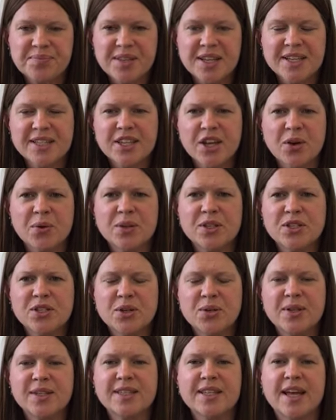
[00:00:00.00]
So as
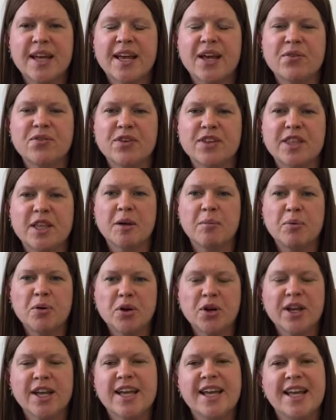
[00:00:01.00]
soon as they have read
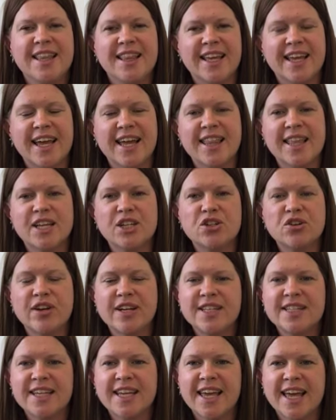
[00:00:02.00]
book, they get their
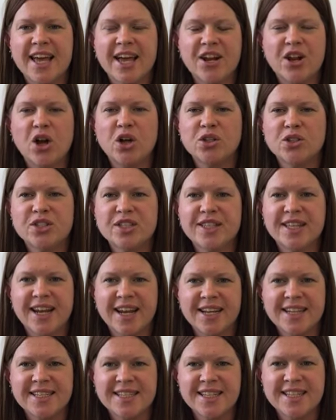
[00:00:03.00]
train ticket and on to the
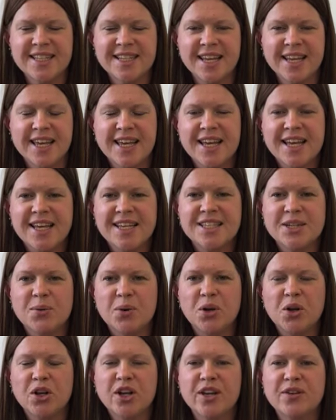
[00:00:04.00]
next city. So we're
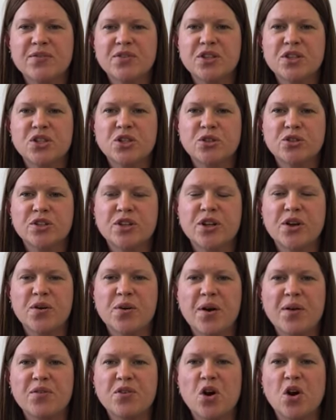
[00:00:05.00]
looking for the children who
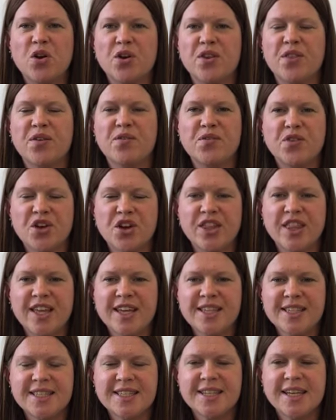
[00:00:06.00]
have gone the
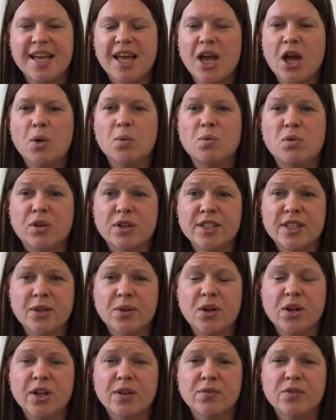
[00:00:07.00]
furthest. We're also
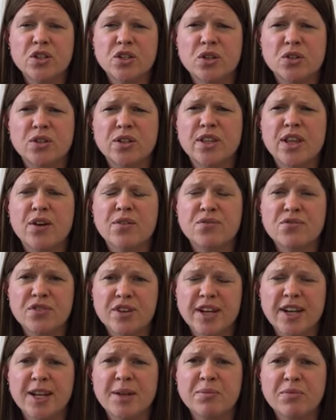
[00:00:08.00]
looking for children that have
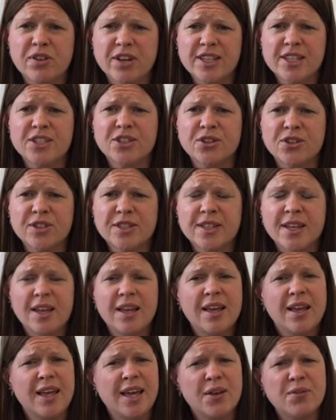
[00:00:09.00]
really impressed us,
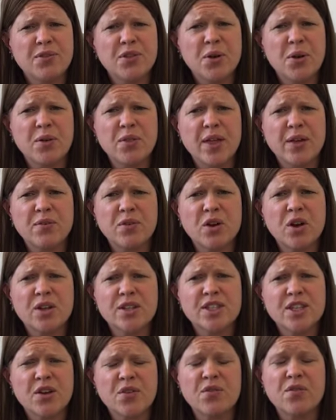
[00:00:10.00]
even though they haven't got
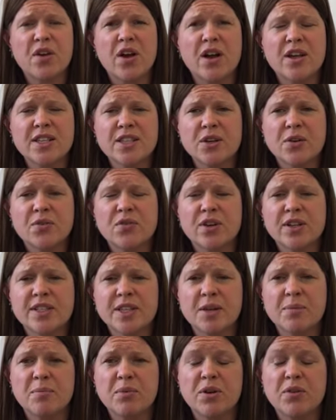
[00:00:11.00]
so far. So for
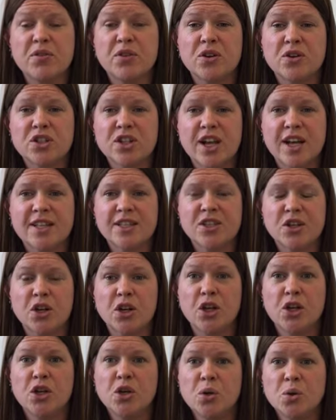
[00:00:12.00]
example, if your child's got a
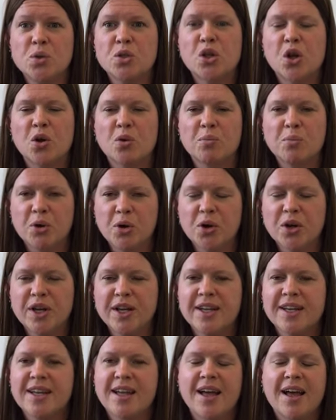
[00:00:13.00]
huge long book,
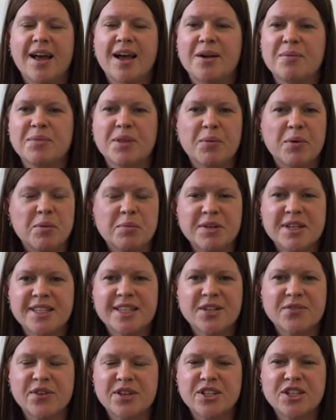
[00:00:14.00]
they won't be
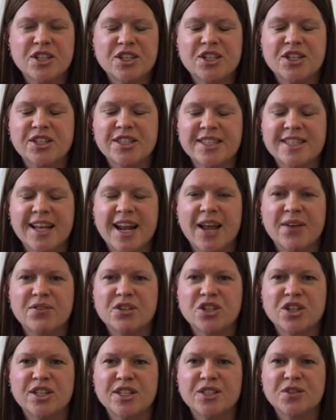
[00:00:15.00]
disadvantaged, they'll still have a
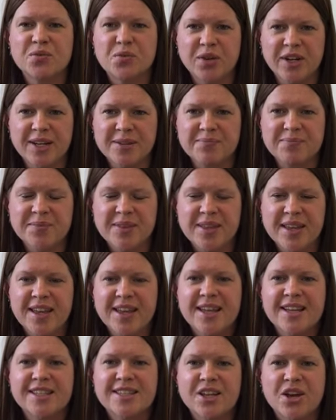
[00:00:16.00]
chance of winning.
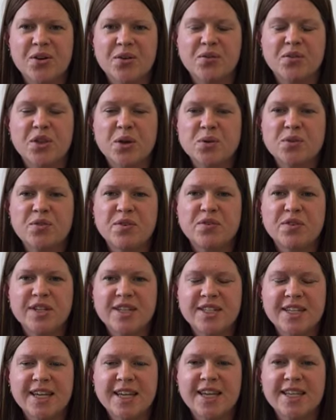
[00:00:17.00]
So those 15
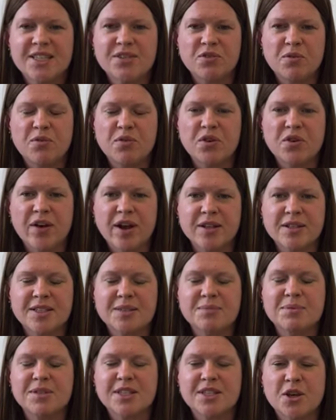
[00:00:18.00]
tickets are up for grabs,
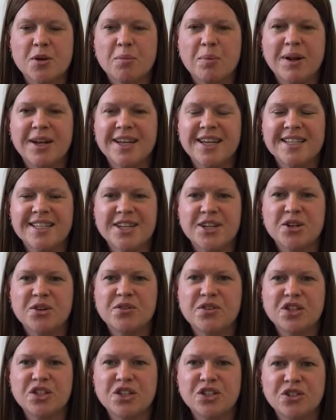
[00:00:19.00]
so please encourage
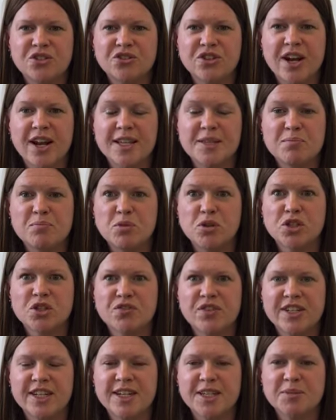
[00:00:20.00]
your children as much
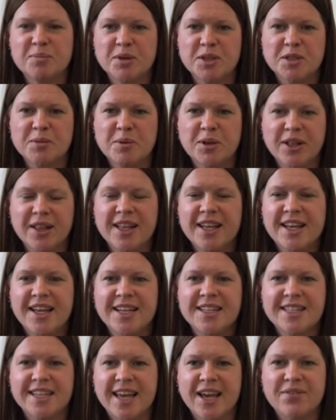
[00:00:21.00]
reading as possible
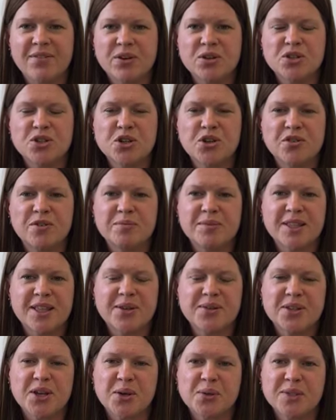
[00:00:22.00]
to get round Europe to
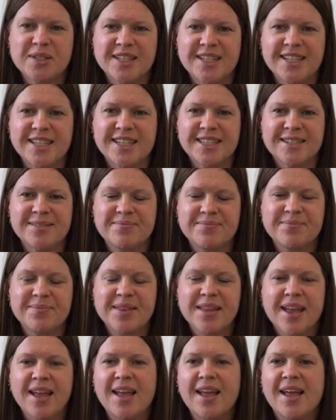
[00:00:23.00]
those host cities.
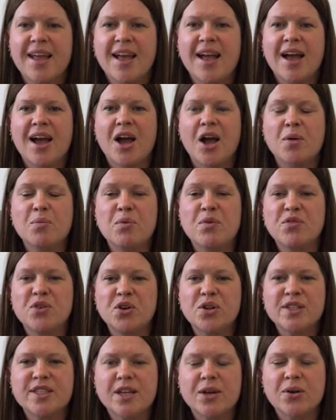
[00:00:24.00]
We've
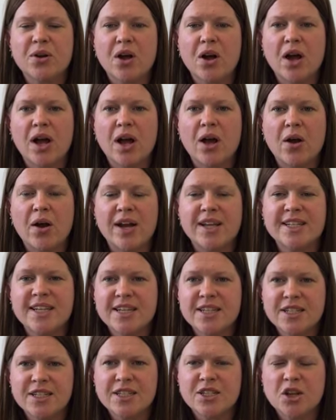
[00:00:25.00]
also got our
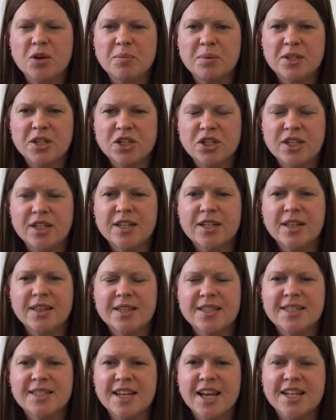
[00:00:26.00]
attendance competition
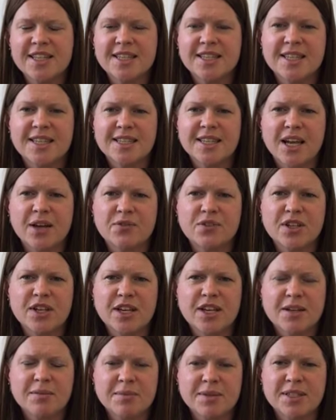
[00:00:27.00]
that started this half
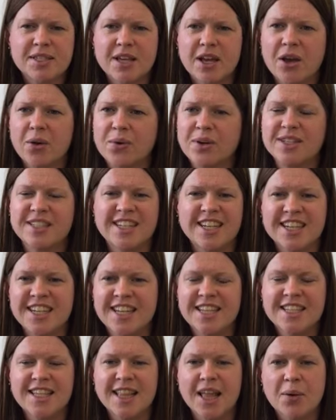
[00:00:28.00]
term, so dead
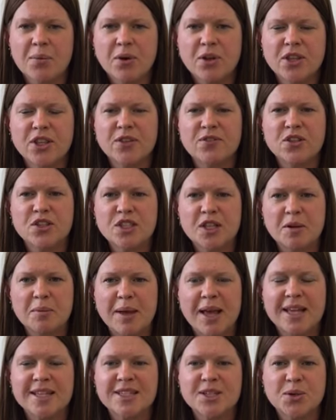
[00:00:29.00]
easy that one, they've just got to
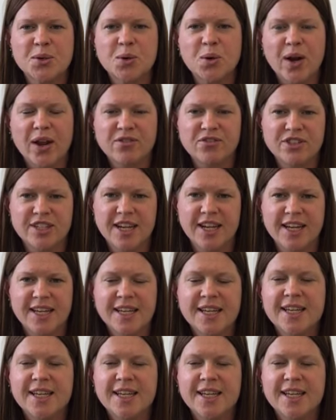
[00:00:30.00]
be at school every day.